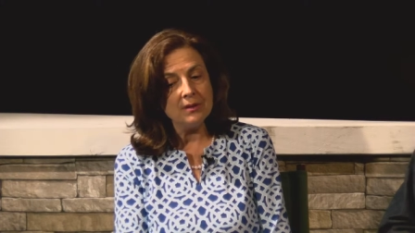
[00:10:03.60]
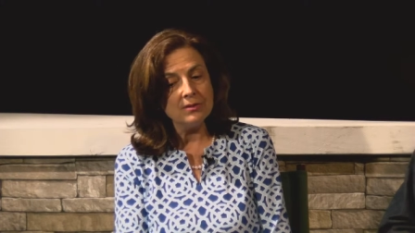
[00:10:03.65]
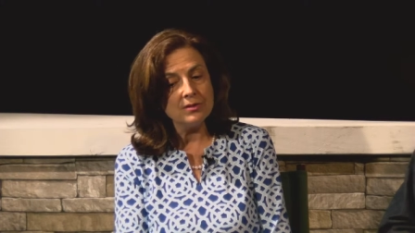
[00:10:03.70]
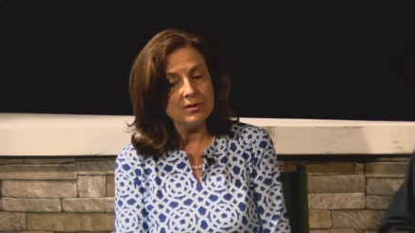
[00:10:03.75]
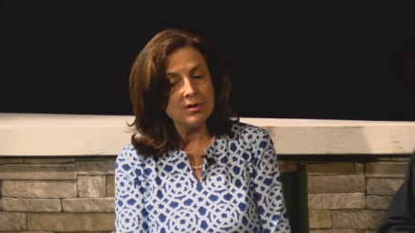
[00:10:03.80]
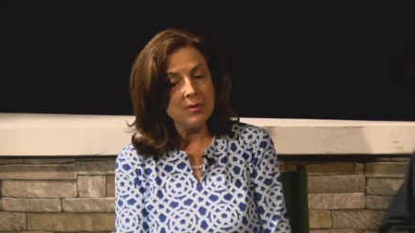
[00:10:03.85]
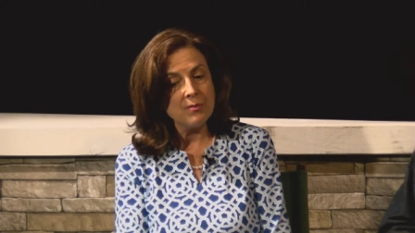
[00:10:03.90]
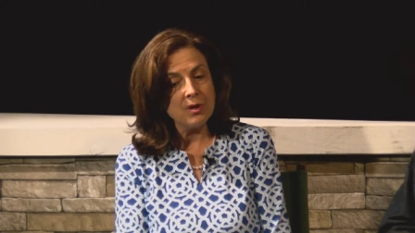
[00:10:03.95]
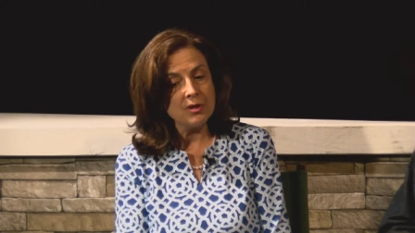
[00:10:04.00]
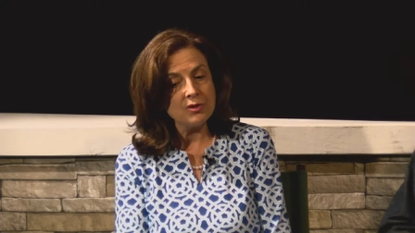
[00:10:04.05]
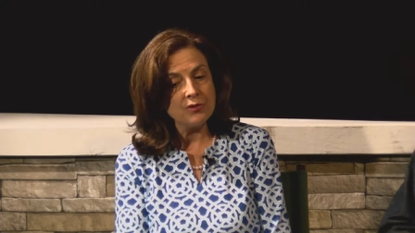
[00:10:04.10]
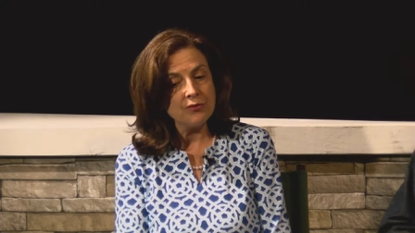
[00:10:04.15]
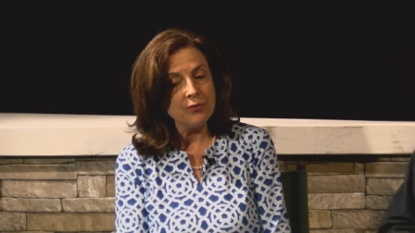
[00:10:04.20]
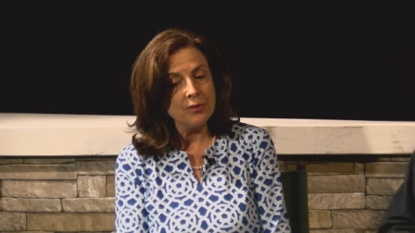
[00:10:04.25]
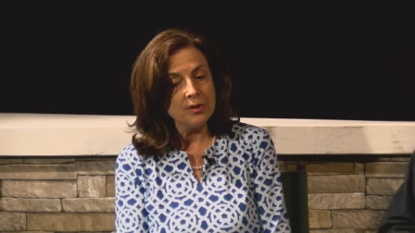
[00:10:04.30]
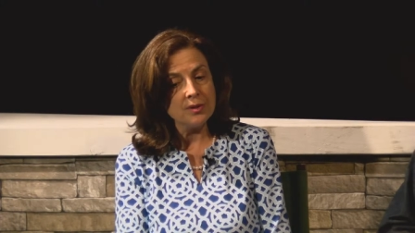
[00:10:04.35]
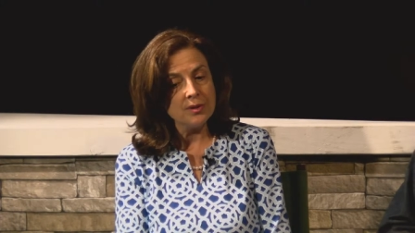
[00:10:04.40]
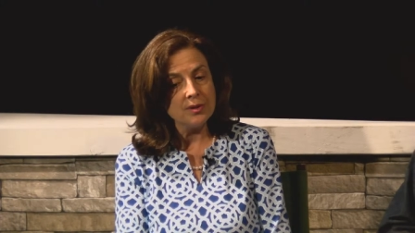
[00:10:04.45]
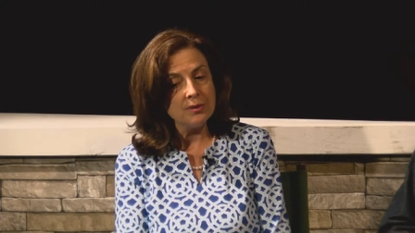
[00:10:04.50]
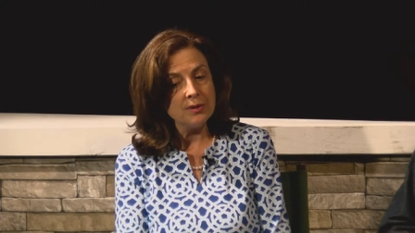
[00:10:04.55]
so much
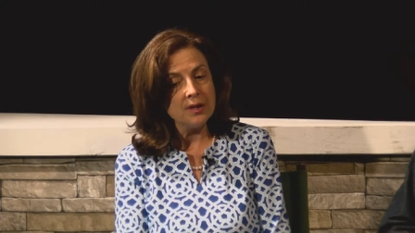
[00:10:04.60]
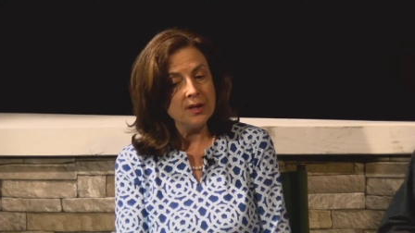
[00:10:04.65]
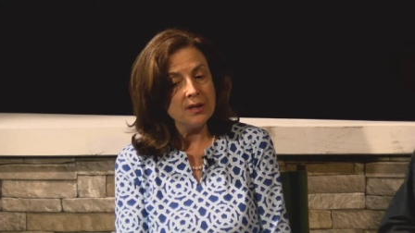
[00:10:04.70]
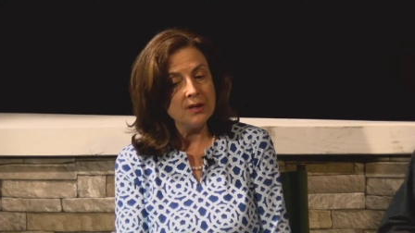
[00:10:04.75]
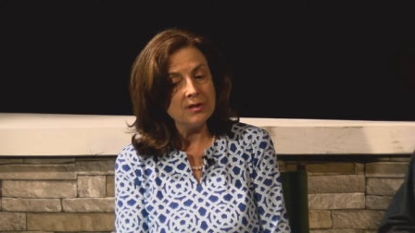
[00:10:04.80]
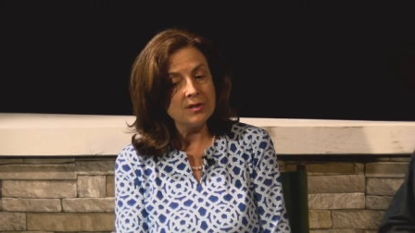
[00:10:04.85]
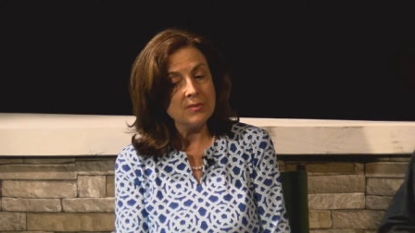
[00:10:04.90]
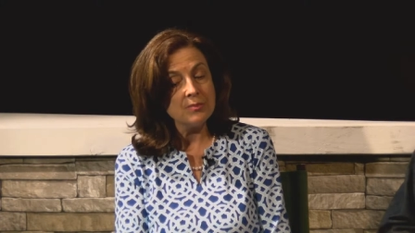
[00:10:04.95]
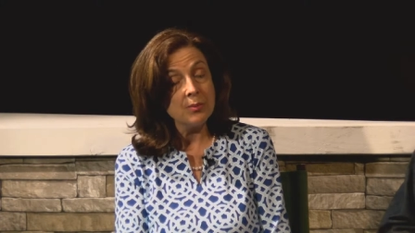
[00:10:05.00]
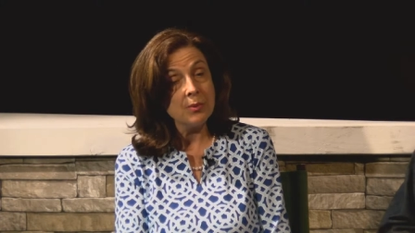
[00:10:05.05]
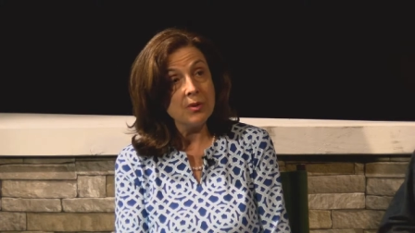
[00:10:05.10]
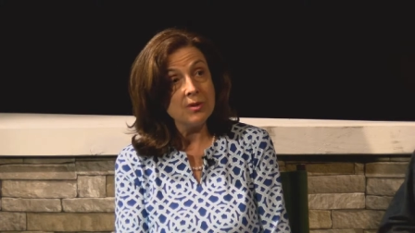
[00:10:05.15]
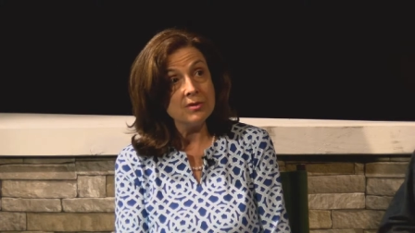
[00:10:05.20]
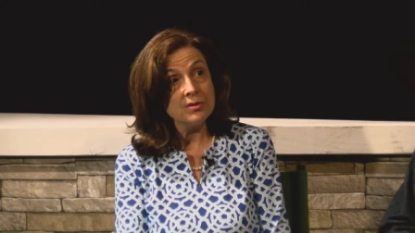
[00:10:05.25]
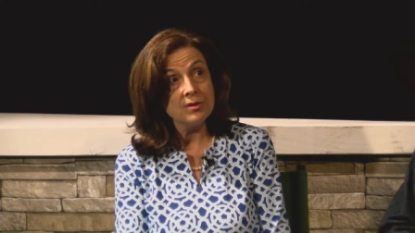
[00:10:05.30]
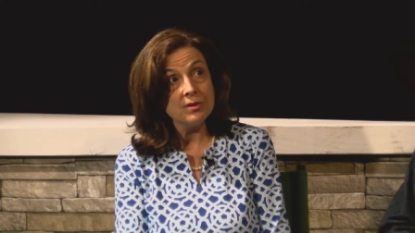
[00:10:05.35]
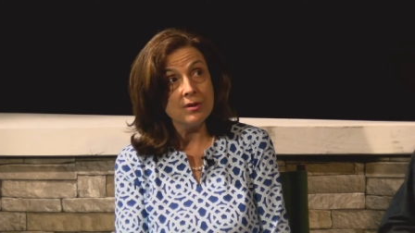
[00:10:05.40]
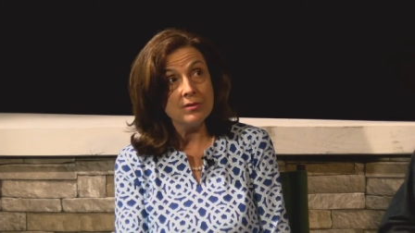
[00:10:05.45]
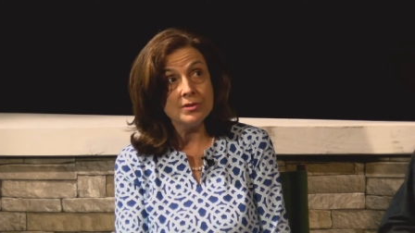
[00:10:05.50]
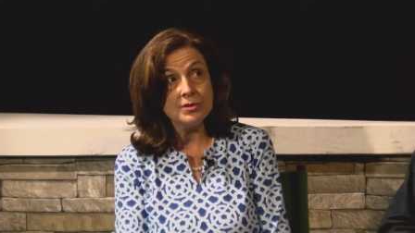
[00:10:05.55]
for you, it is important
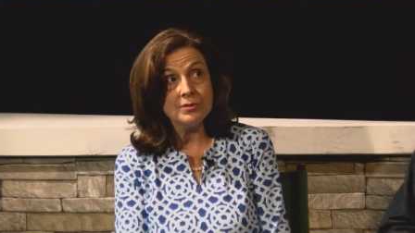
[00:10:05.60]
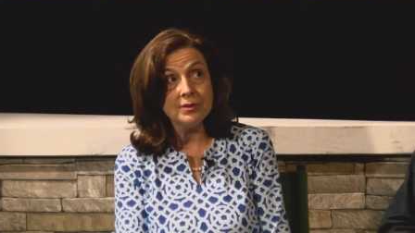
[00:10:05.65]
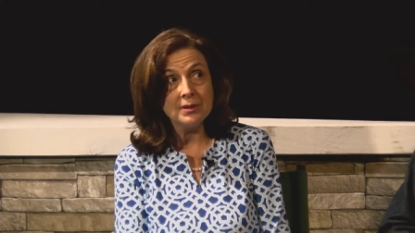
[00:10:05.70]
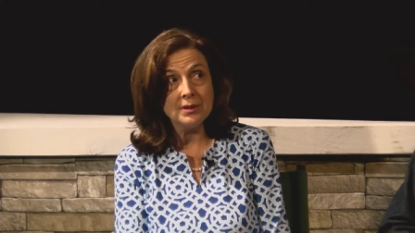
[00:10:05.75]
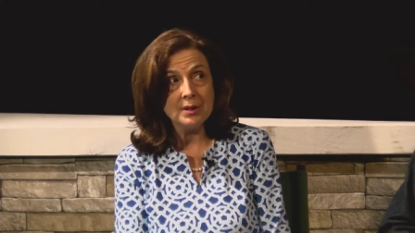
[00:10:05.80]
to go to a